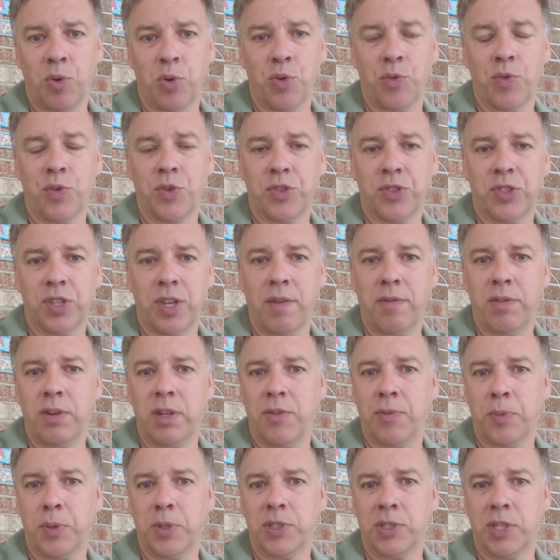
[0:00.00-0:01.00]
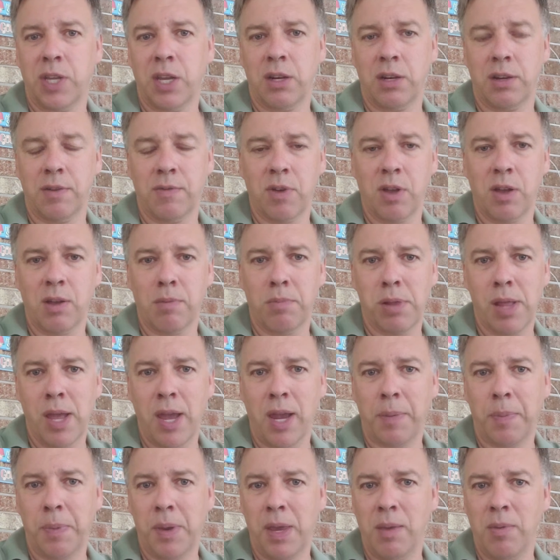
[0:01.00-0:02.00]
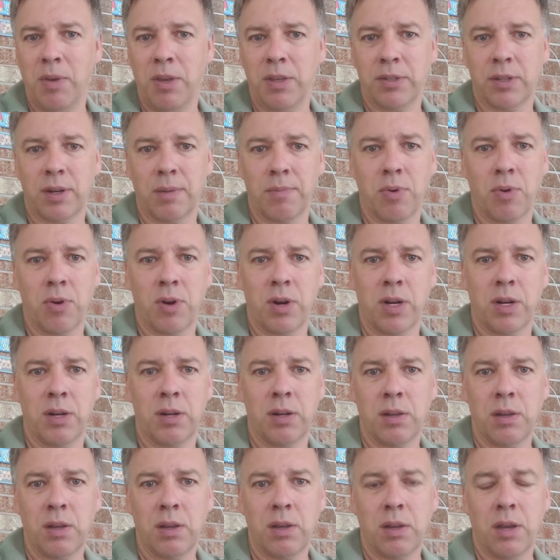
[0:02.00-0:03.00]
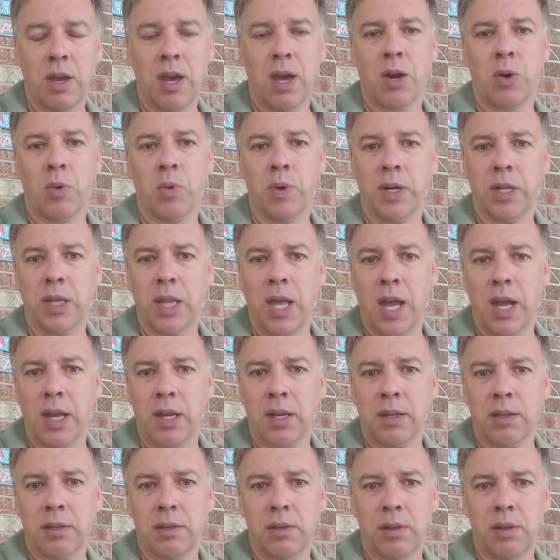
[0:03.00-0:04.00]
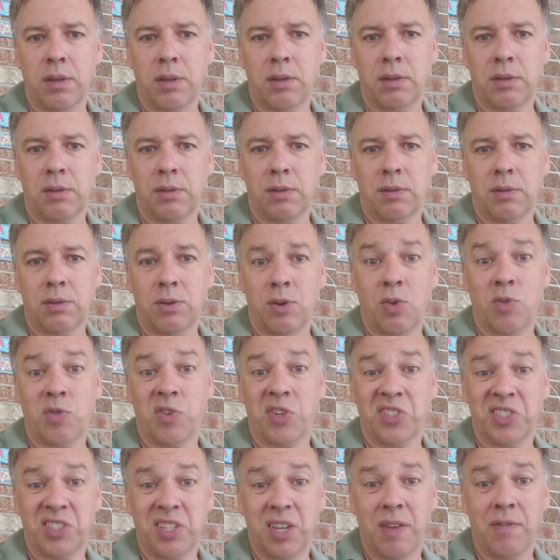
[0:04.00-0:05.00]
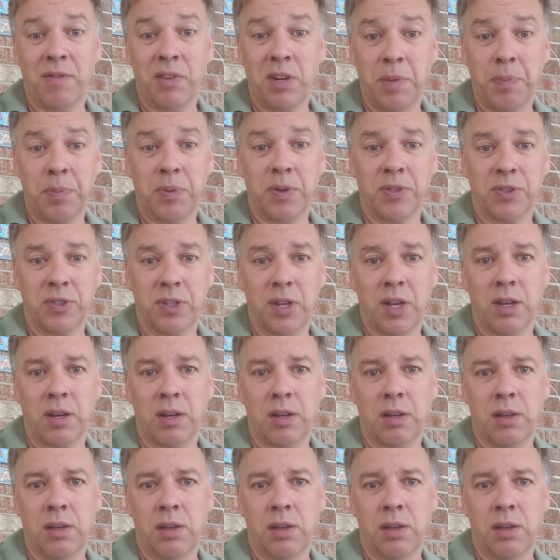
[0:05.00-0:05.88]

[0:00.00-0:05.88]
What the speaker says: Over 70% of all black babies are born out of wedlock. Over 70%.